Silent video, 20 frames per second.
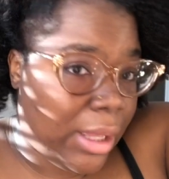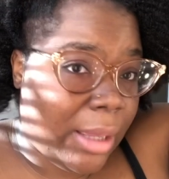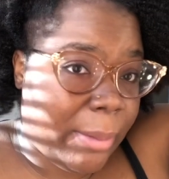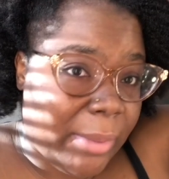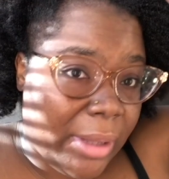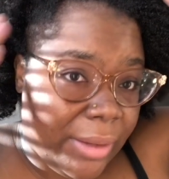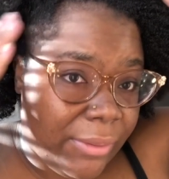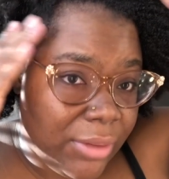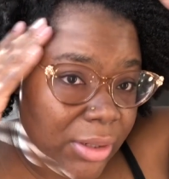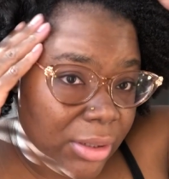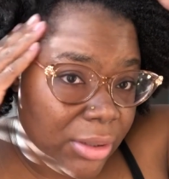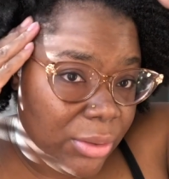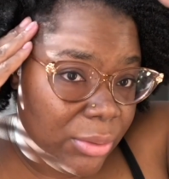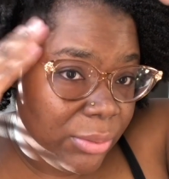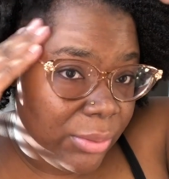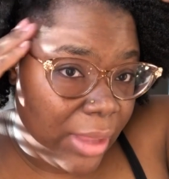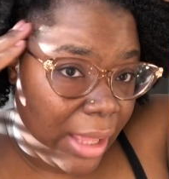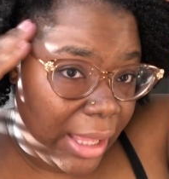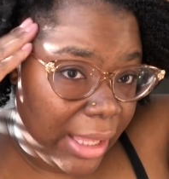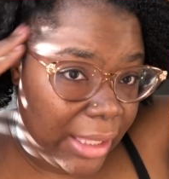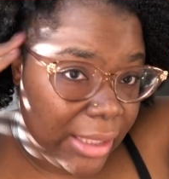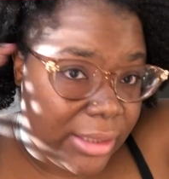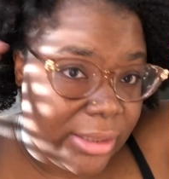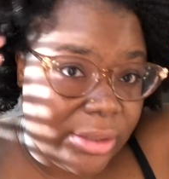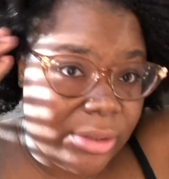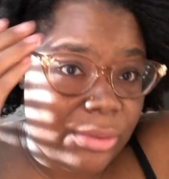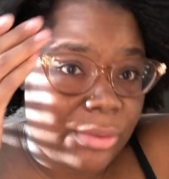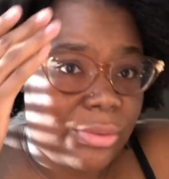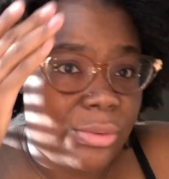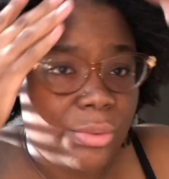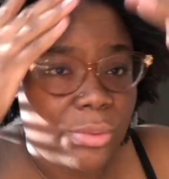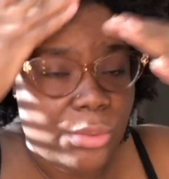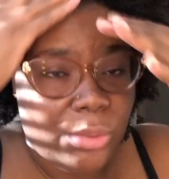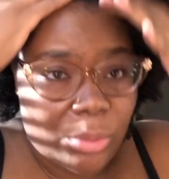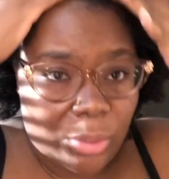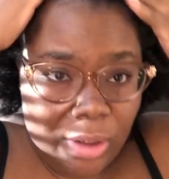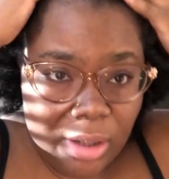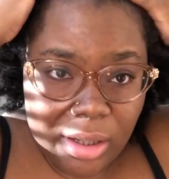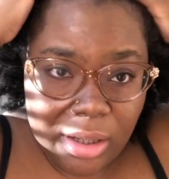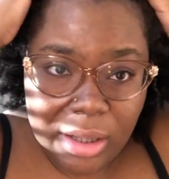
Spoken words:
I'm having to do that to